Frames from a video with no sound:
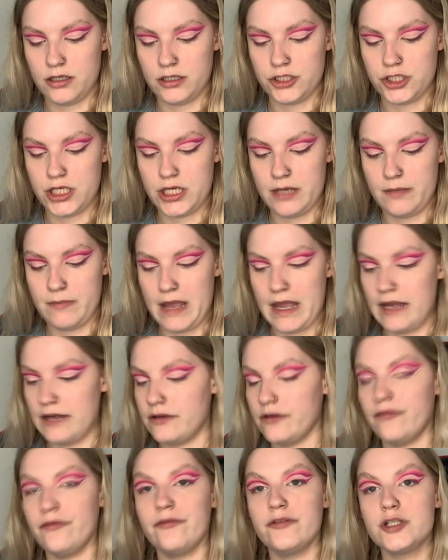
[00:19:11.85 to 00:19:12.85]

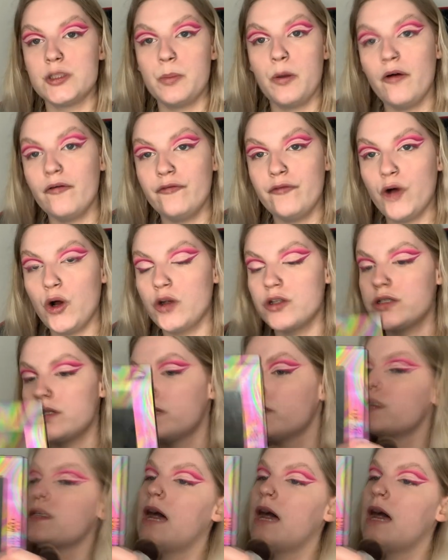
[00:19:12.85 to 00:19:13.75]
She put 4 to the